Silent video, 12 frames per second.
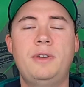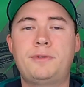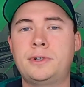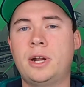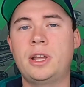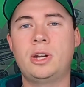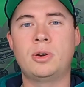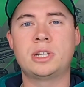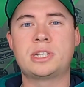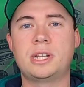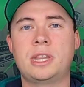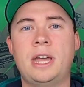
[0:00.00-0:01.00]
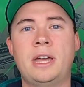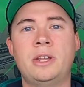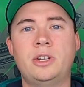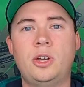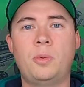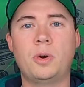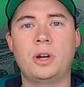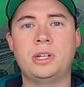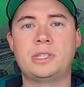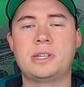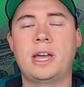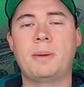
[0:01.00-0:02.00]
If you're not interested in that, no
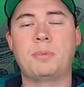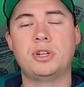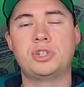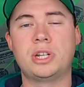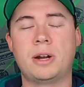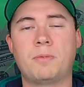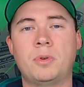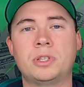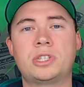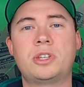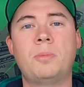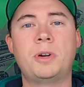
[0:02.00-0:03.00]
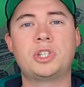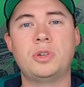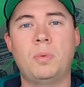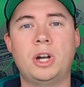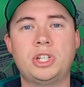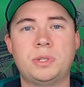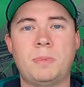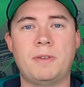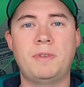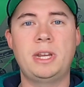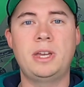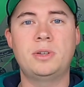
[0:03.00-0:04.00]
worries. I appreciate everyone so much who watches my
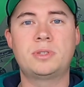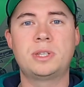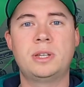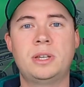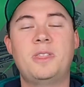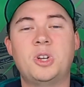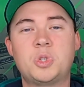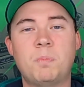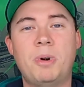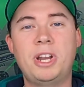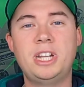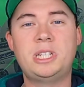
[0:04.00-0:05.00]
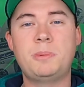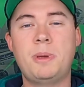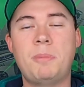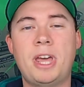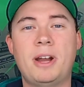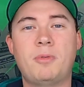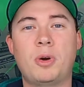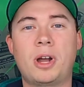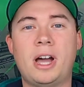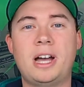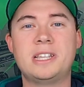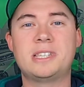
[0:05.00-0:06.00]
videos. There's money to be made everywhere,
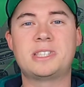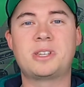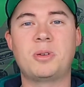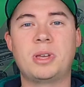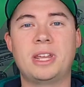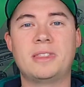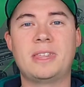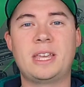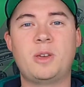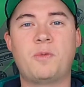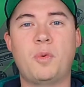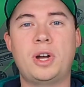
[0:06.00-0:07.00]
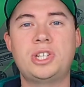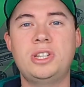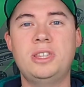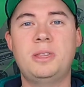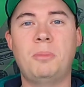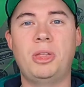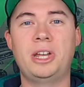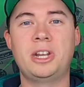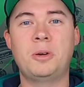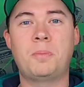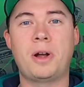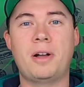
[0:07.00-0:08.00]
guys. Let's go get it. Thank you for watching The
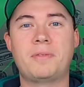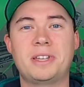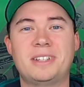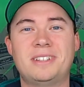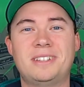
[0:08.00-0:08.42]
Millennial Profit.